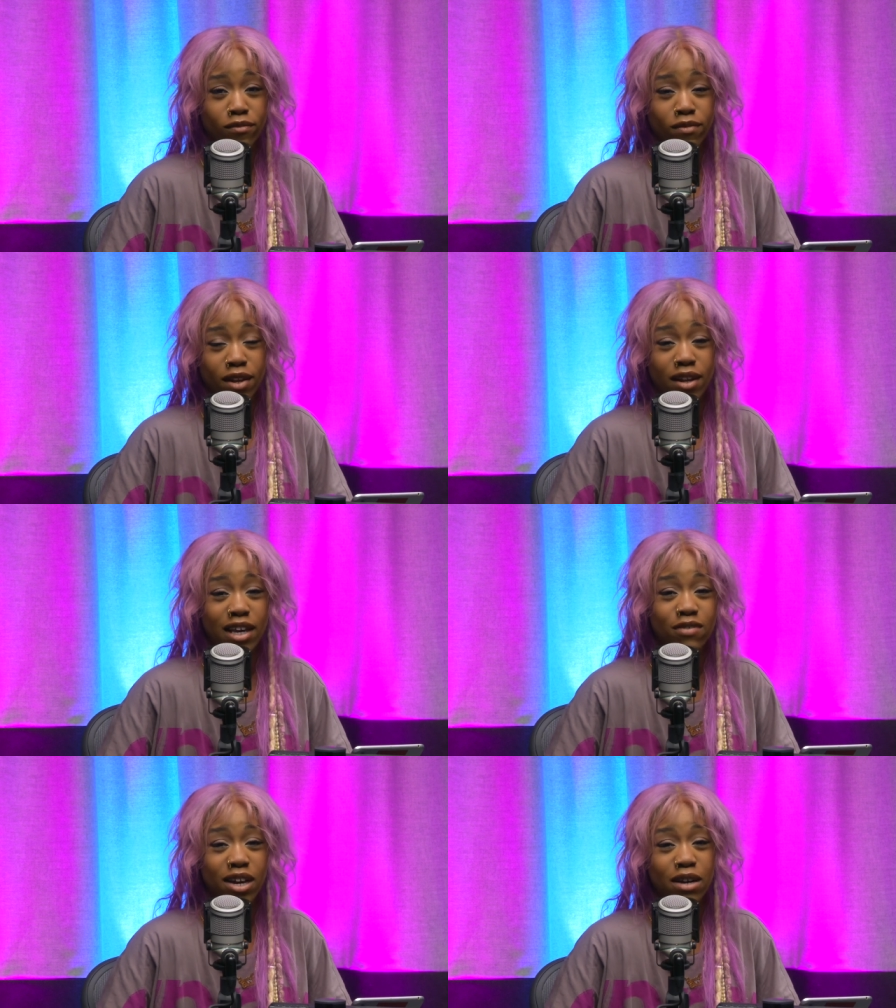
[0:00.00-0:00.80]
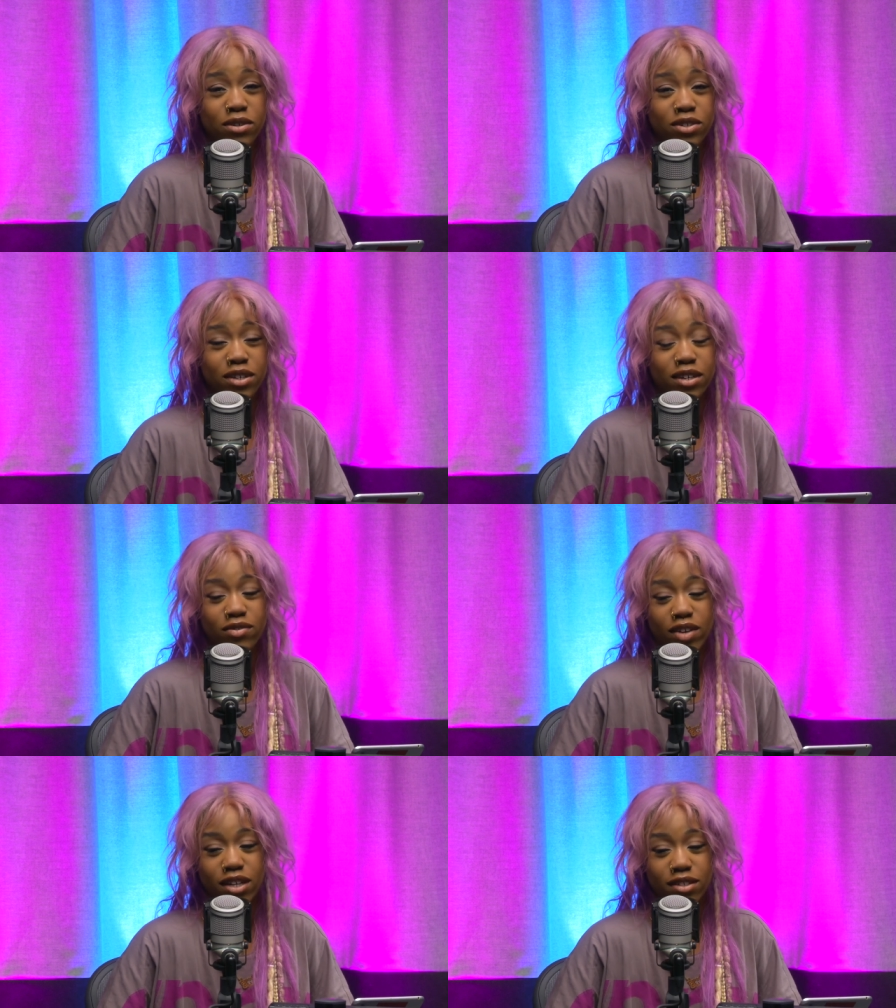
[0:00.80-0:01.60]
Like, if I was your
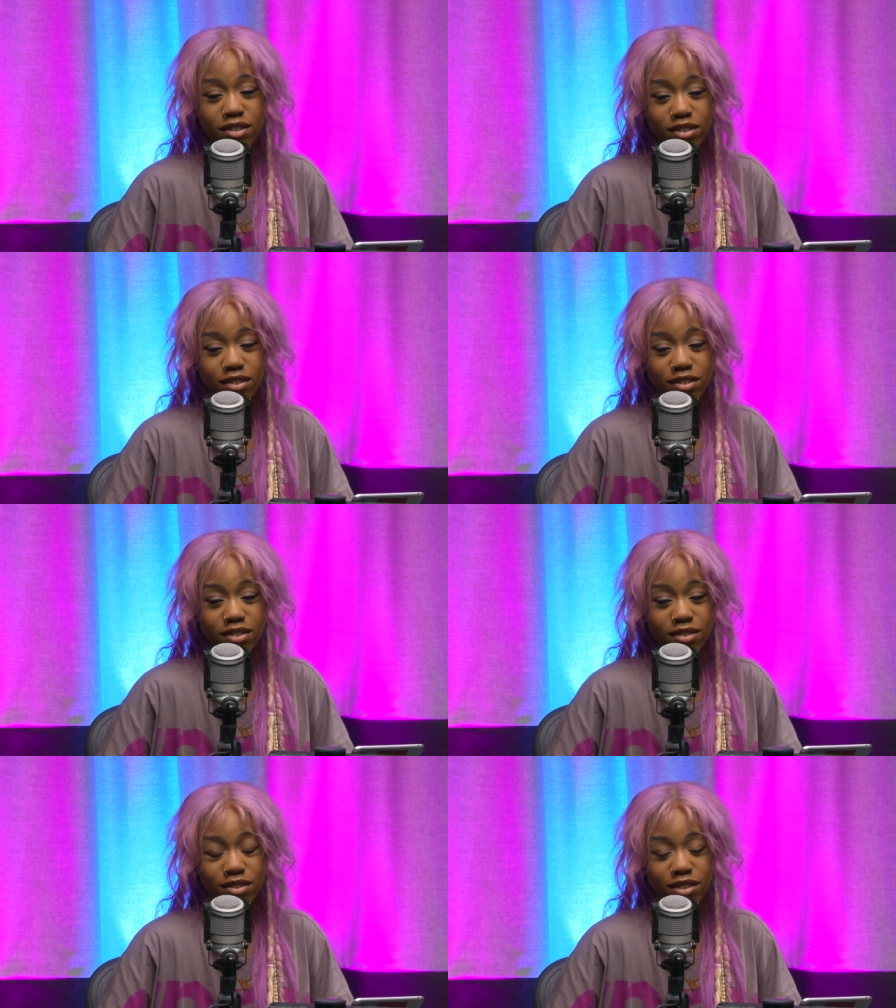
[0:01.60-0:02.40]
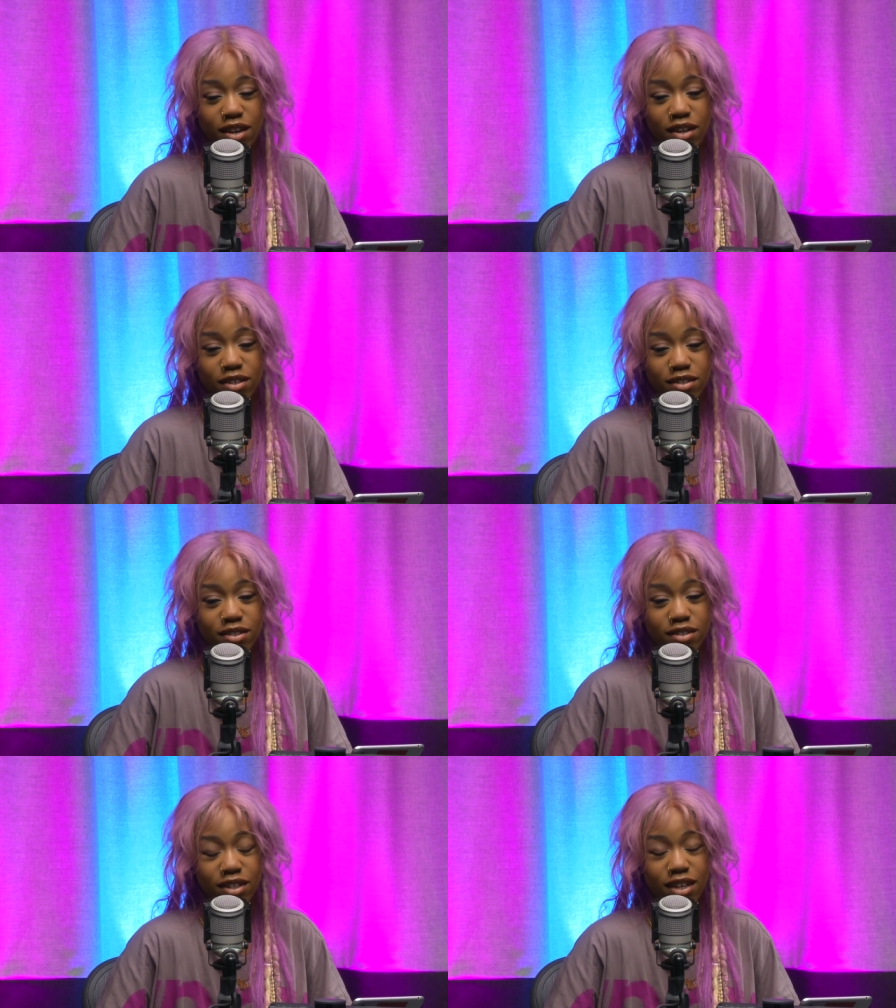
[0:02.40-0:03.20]
girlfriend, sir,
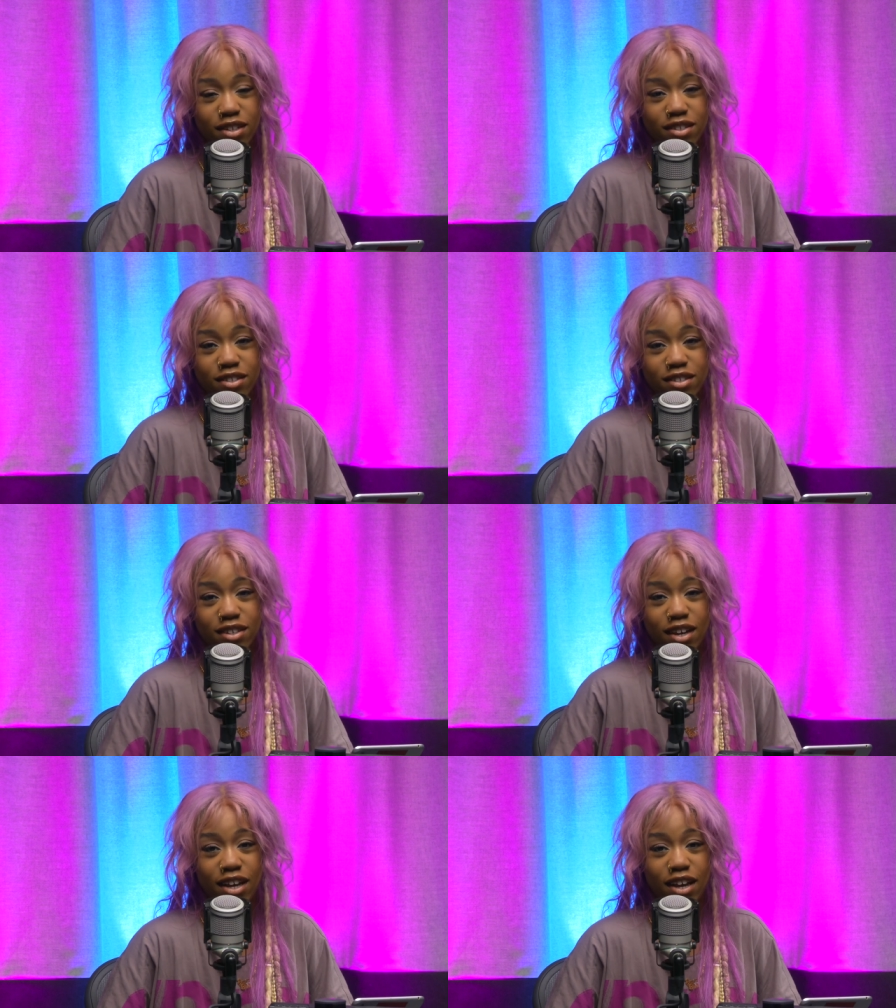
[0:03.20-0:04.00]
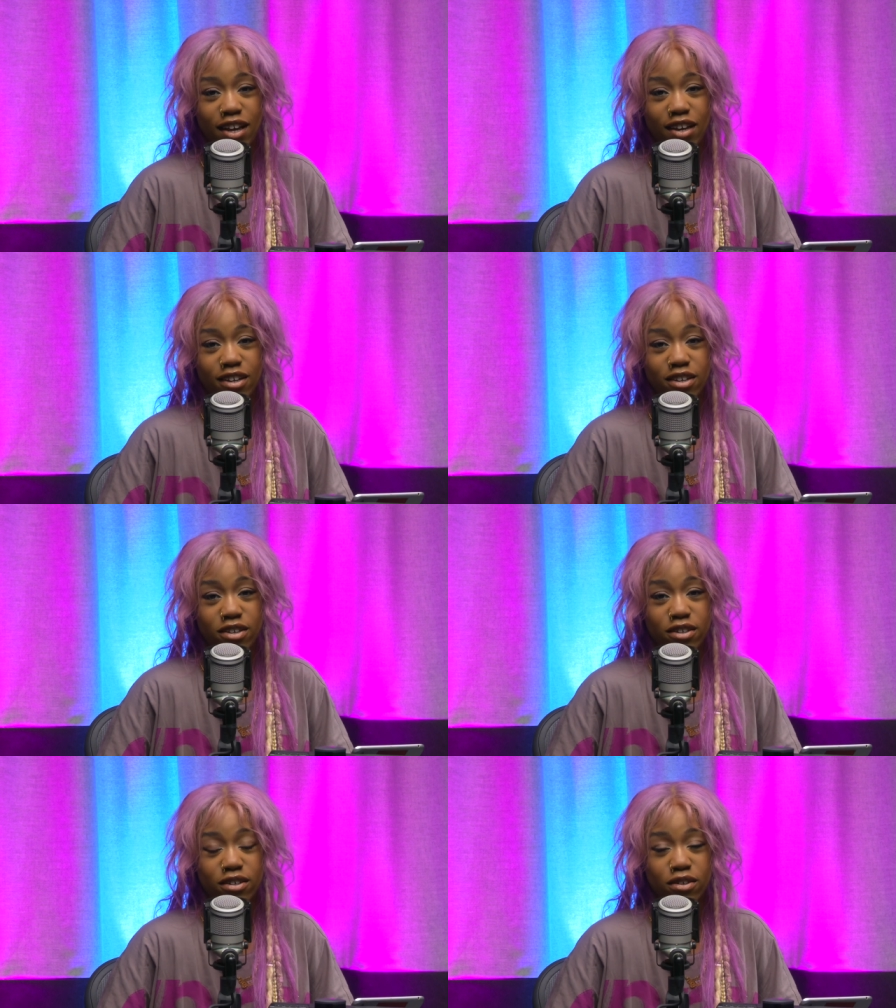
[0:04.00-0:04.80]
and I
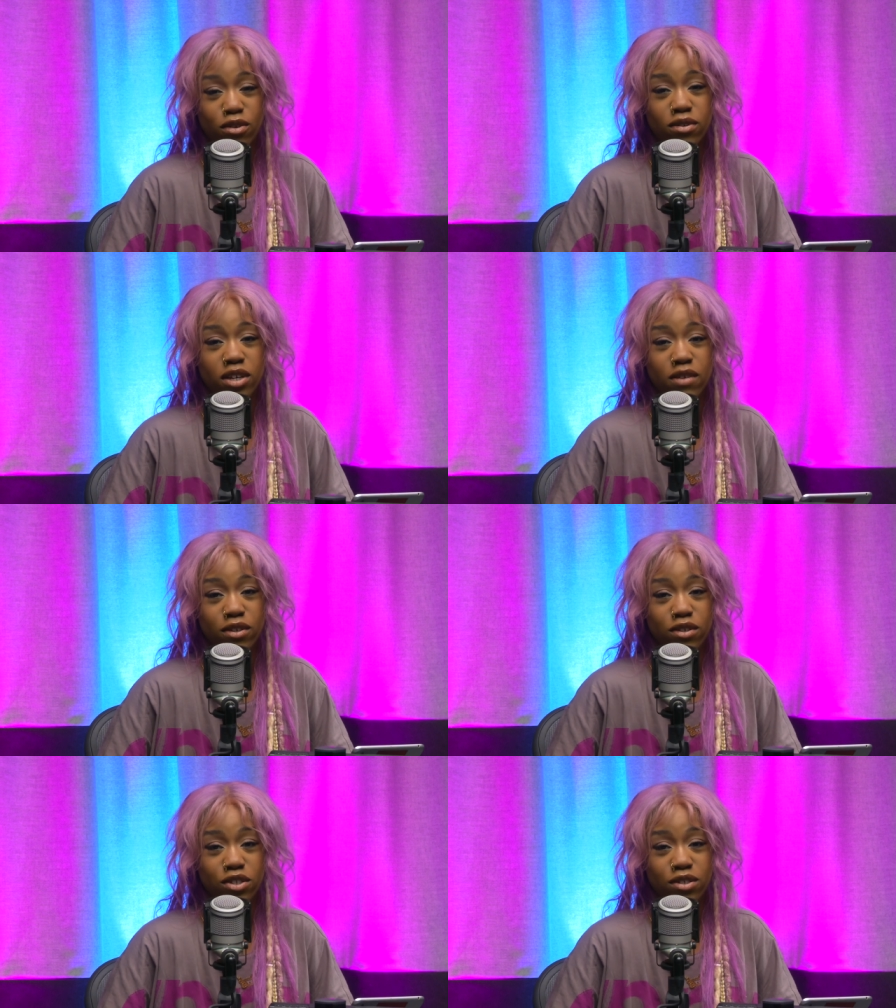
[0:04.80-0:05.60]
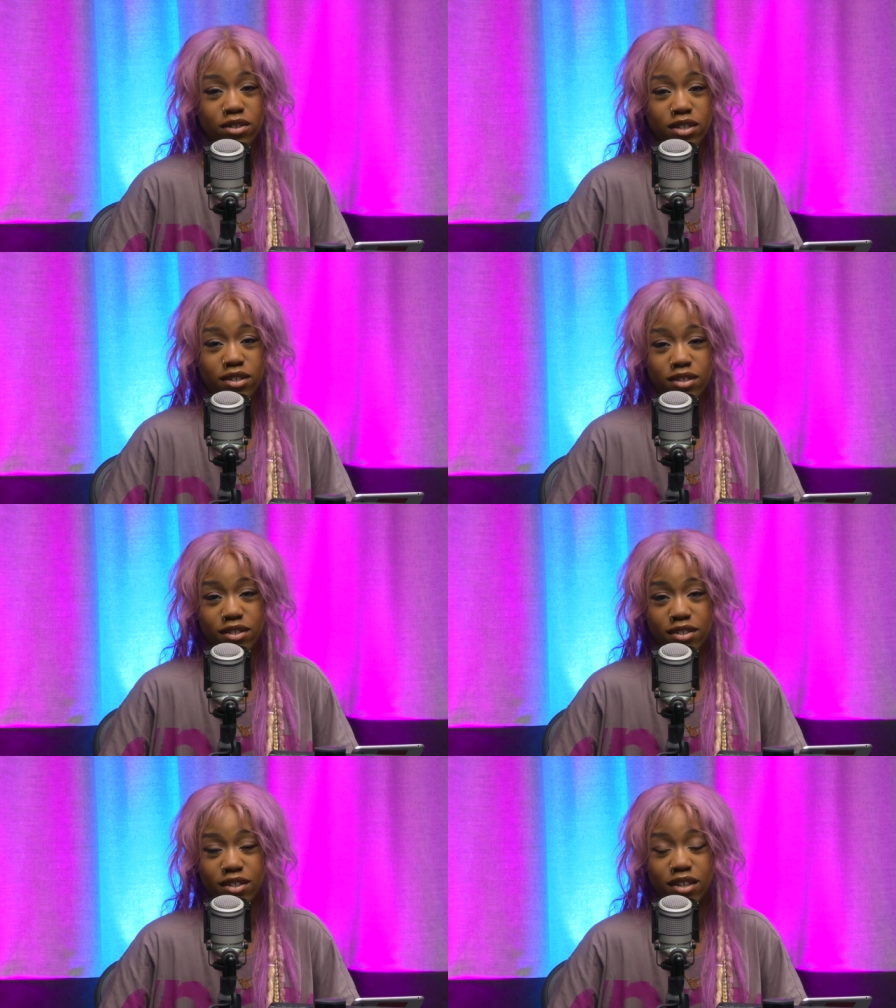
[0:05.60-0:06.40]
looked over your shoulder
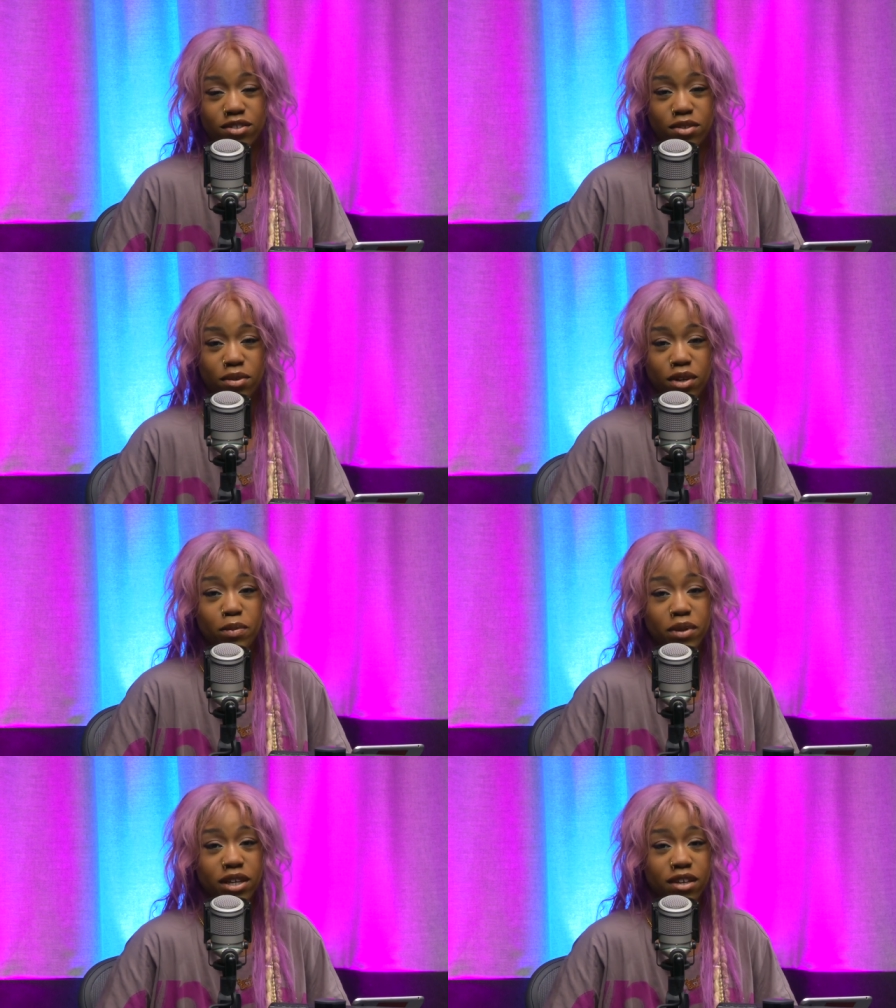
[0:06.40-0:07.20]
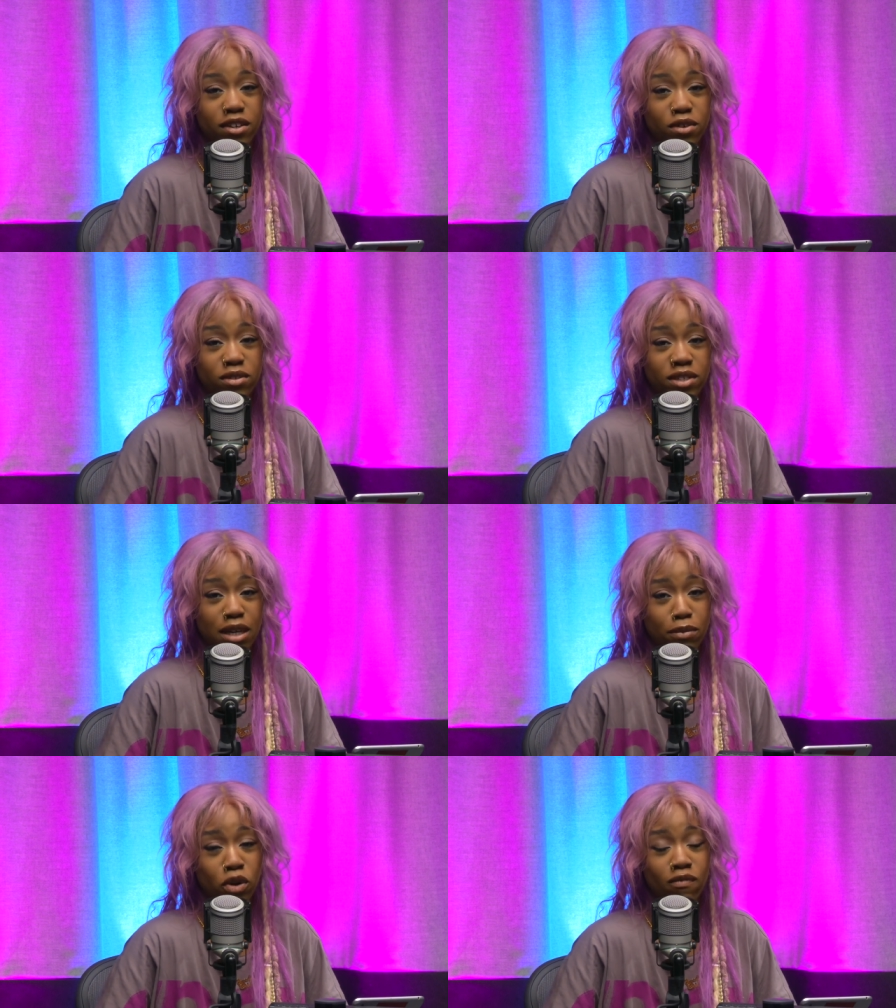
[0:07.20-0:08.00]
as you were opening your
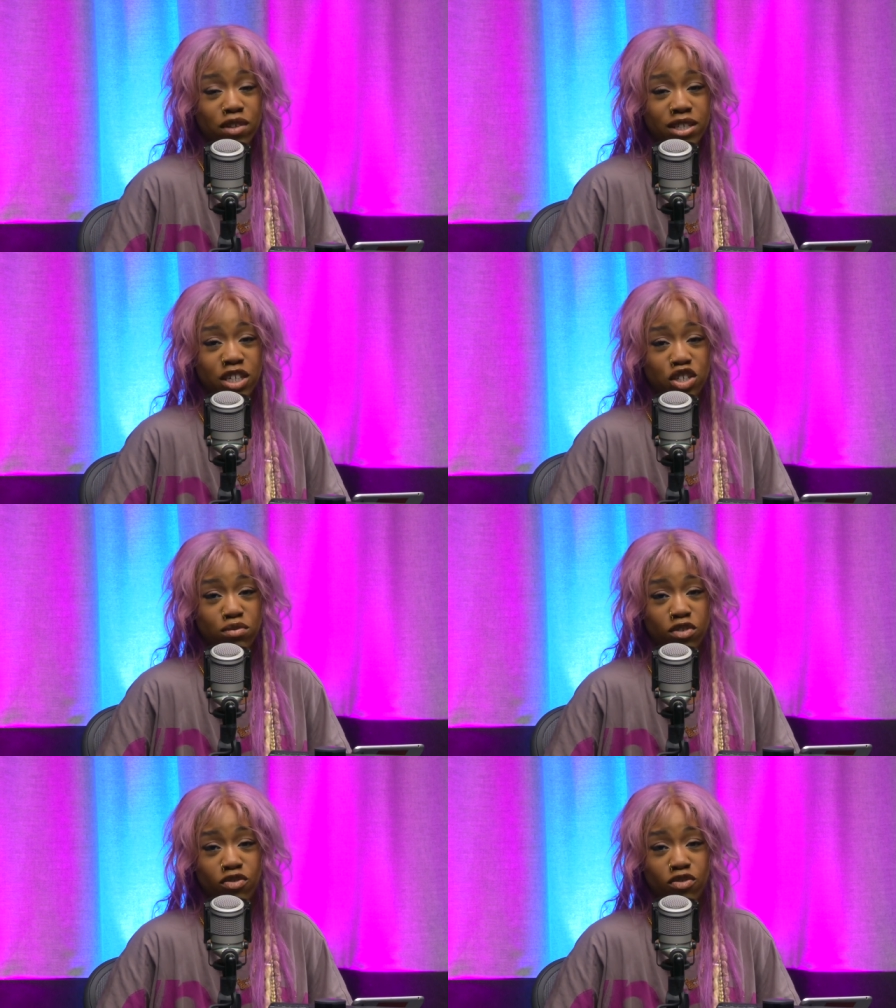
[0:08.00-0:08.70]
DM conversation with